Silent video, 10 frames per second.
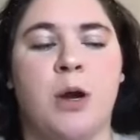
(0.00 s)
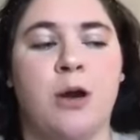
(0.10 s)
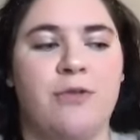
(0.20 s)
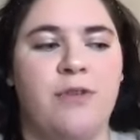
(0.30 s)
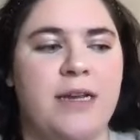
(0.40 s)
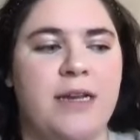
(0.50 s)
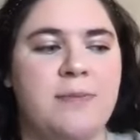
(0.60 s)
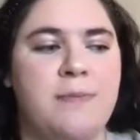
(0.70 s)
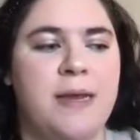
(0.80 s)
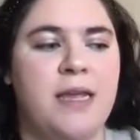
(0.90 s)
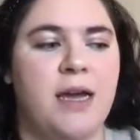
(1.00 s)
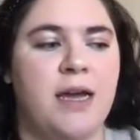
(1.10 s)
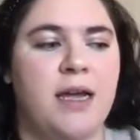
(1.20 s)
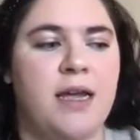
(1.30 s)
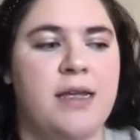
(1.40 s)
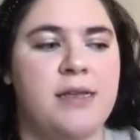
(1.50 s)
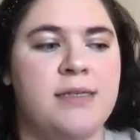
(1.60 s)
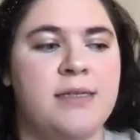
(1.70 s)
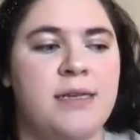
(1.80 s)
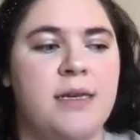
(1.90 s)
perfect,
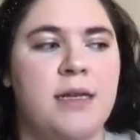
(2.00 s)
because